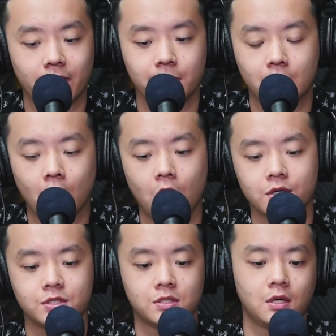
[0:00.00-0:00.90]
Like,
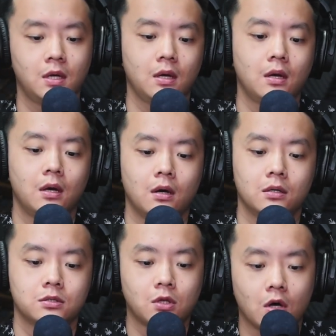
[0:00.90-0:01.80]
because
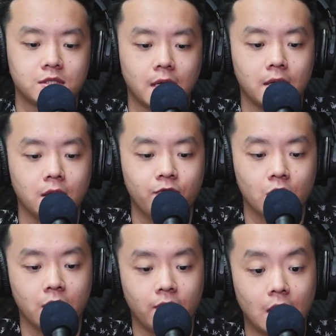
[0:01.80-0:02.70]
stocks,
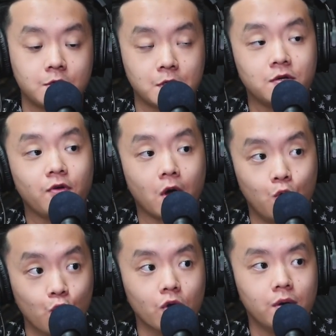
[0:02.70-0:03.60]
especially if you're
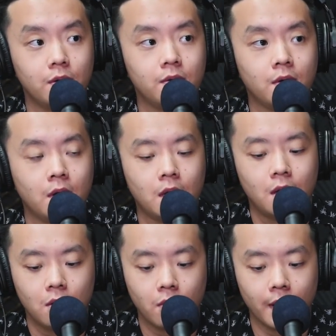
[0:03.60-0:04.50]
good,
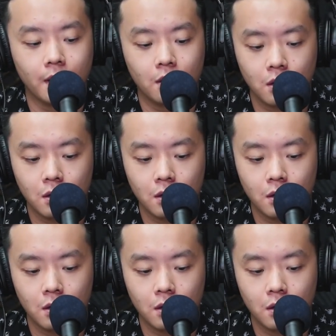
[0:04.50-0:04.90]
right?